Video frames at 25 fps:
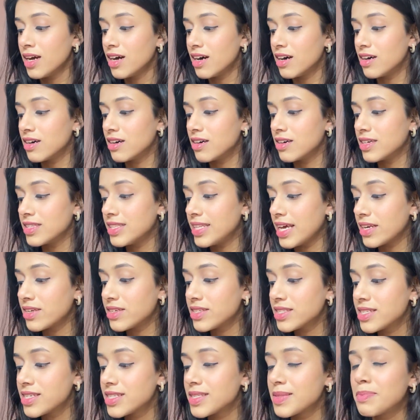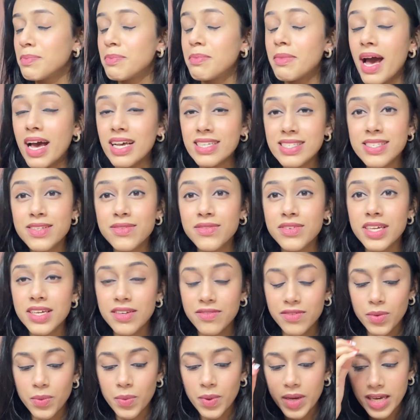there is this massive
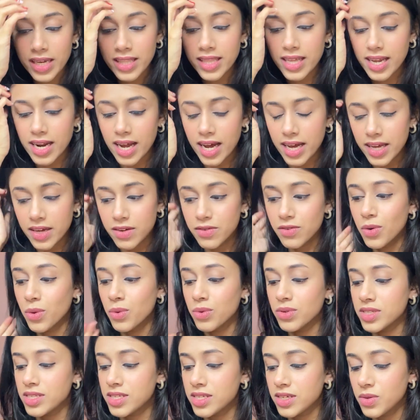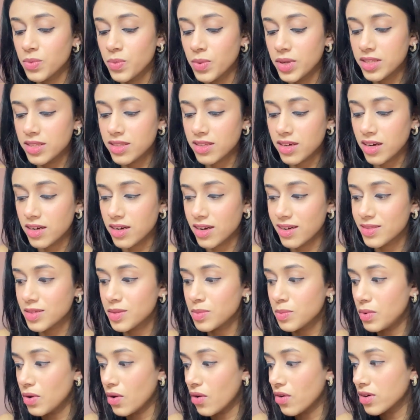giveaway that I have hosted with
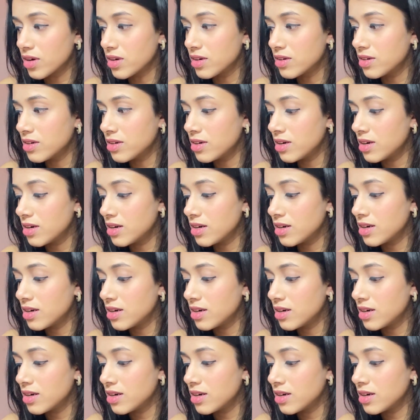another blogger